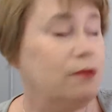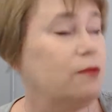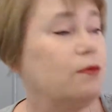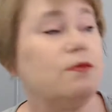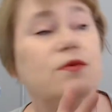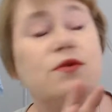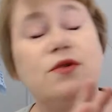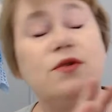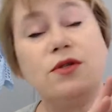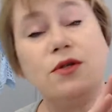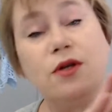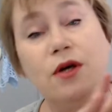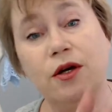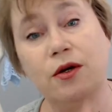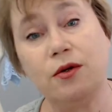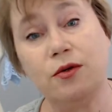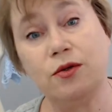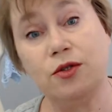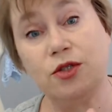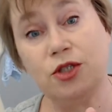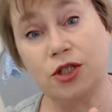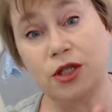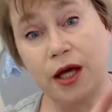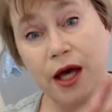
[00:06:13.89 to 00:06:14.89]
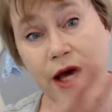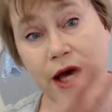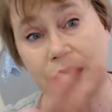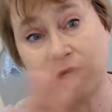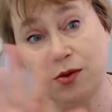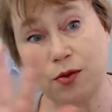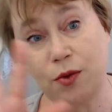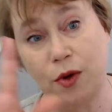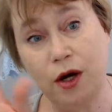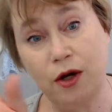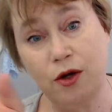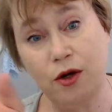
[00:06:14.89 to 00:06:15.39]
So she has
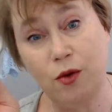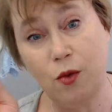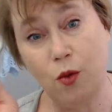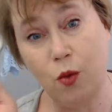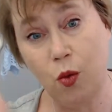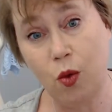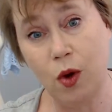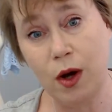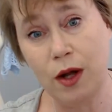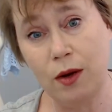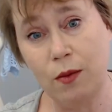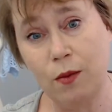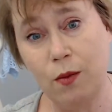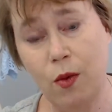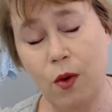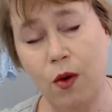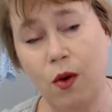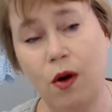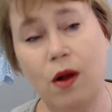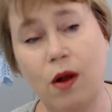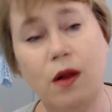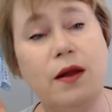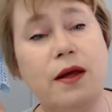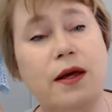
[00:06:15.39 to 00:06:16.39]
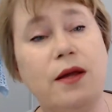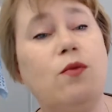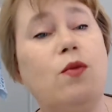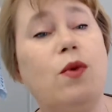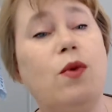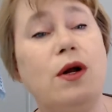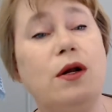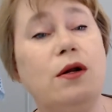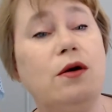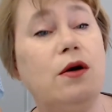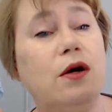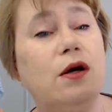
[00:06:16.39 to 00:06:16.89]
worked one ball in
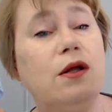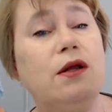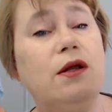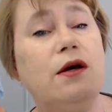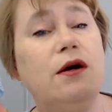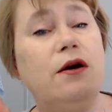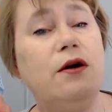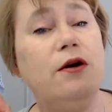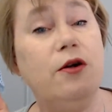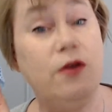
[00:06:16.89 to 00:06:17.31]
one color,